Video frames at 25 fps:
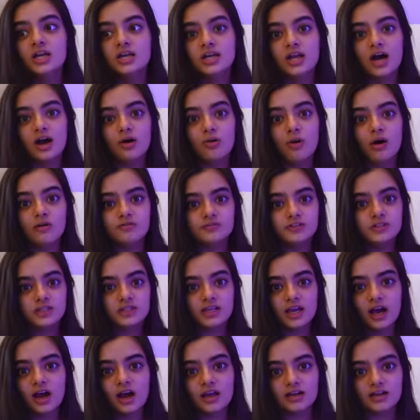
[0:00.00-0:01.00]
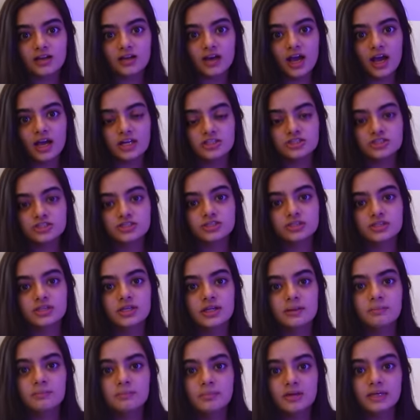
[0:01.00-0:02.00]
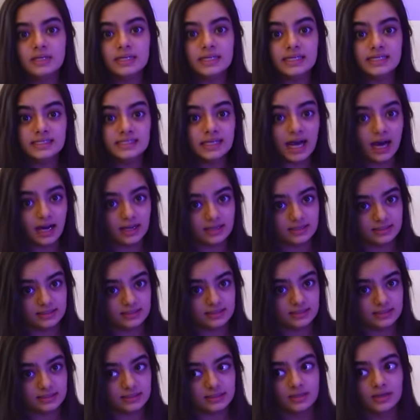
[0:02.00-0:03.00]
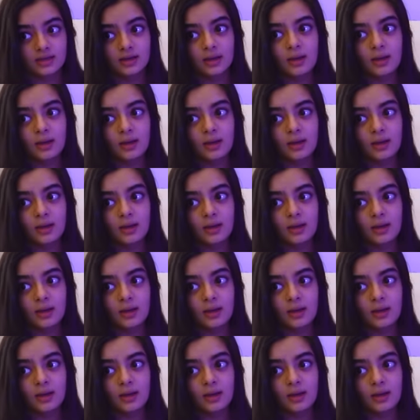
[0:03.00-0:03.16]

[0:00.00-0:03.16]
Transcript: Now after the car crash, Kimberly dies.